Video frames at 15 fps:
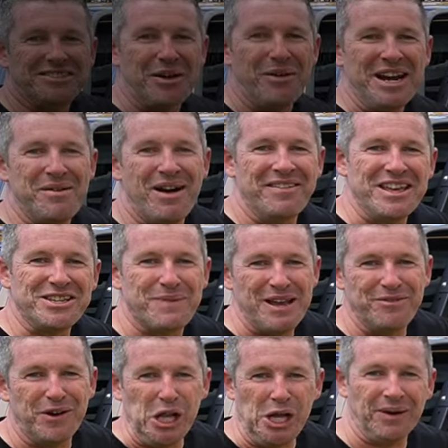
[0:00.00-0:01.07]
So anyone that's
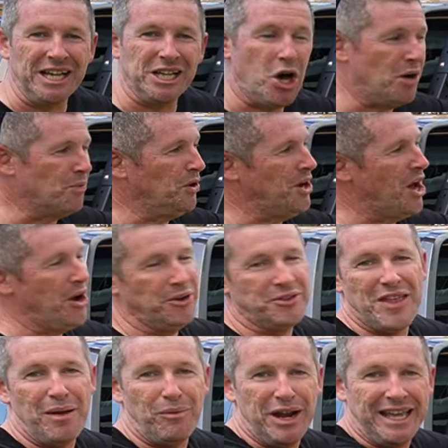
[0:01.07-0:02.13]
been following along will note
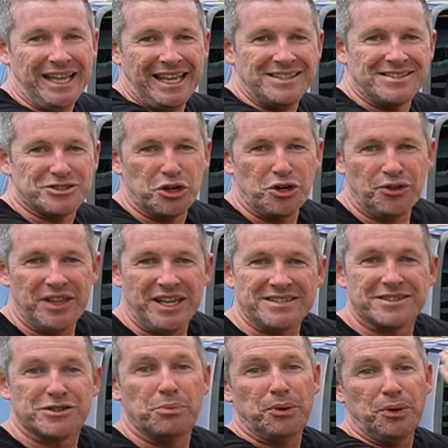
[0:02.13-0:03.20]
that we installed this
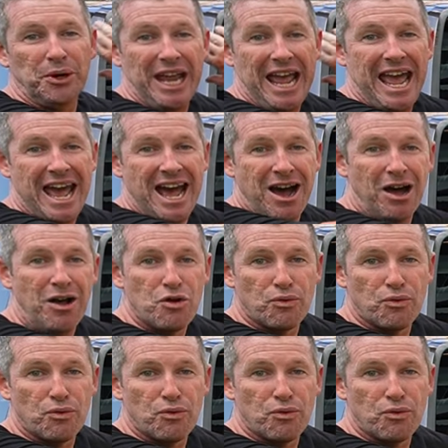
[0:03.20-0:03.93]
to put our